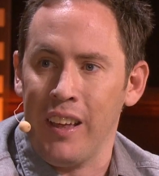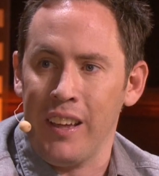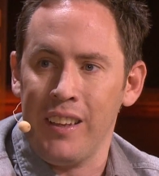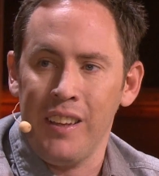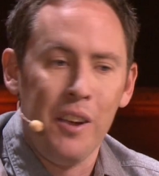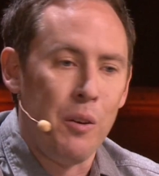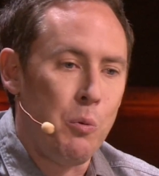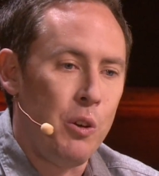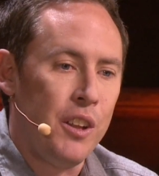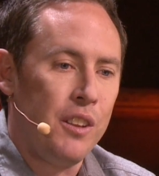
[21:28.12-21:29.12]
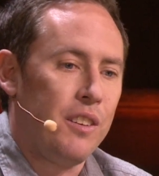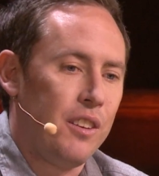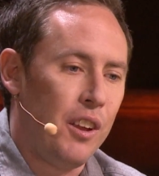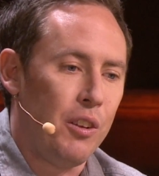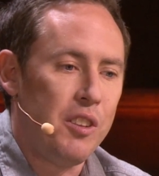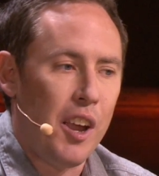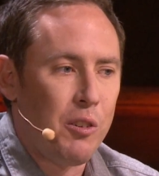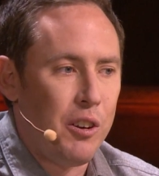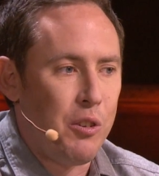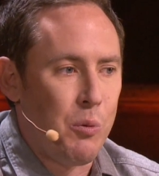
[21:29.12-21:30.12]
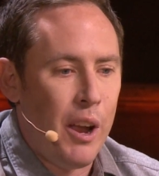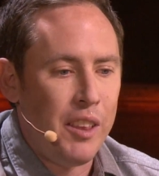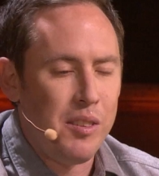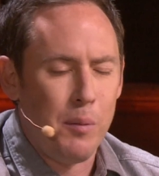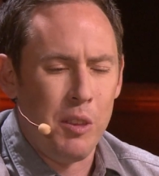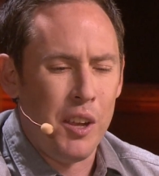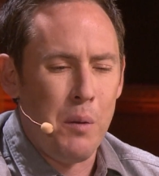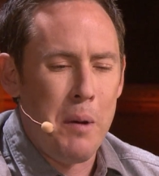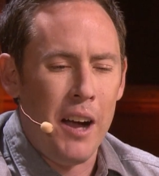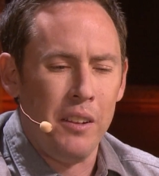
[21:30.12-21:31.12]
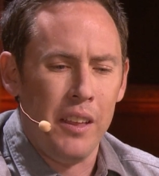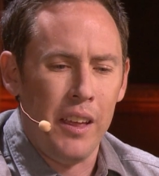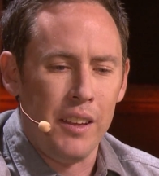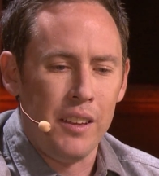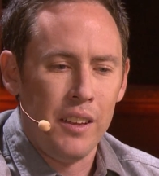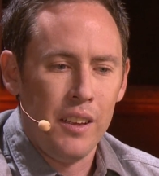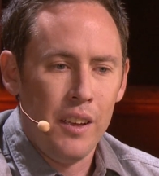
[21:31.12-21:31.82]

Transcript: like when TechCrunch writes something about like.